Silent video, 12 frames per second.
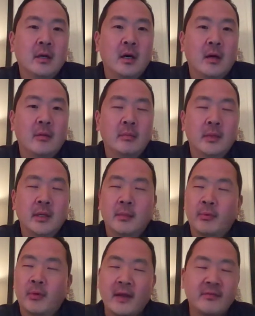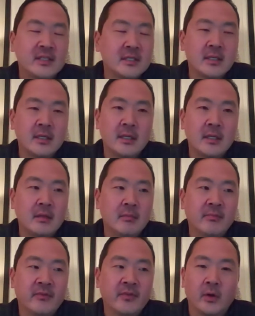in a
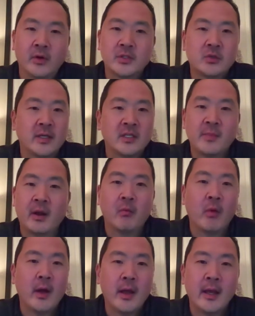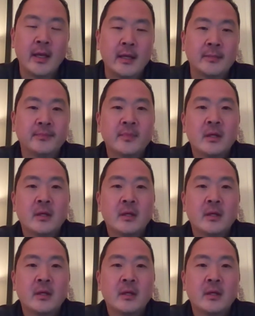privacy first, transparent way,